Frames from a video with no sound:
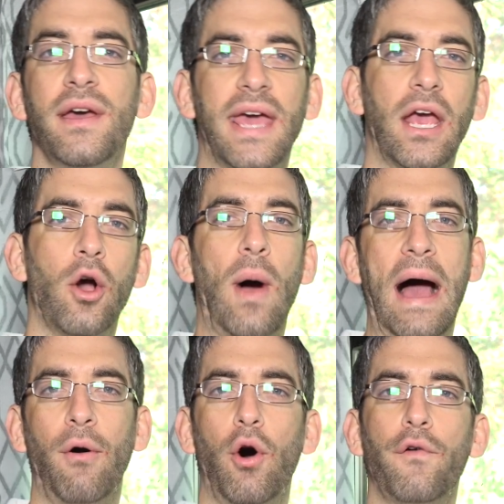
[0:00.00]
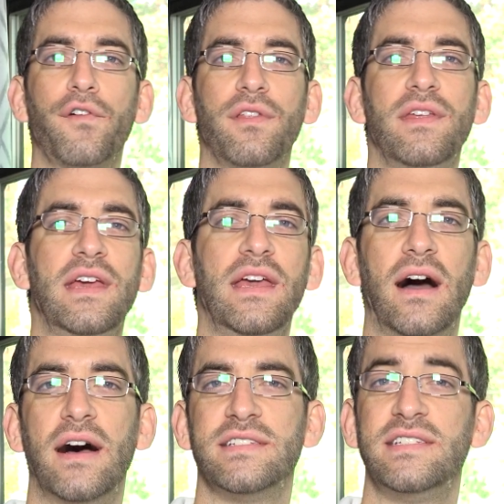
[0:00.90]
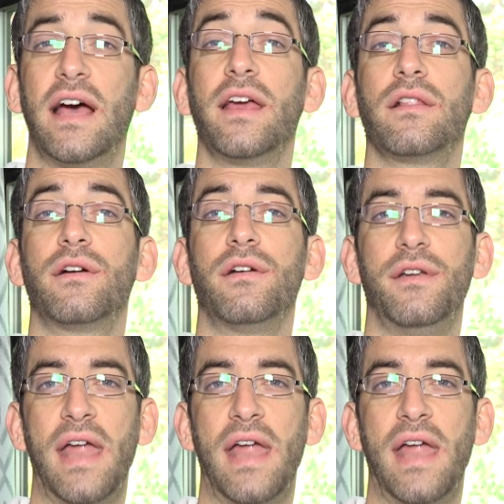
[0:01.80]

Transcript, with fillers: can go out over the uh, cellular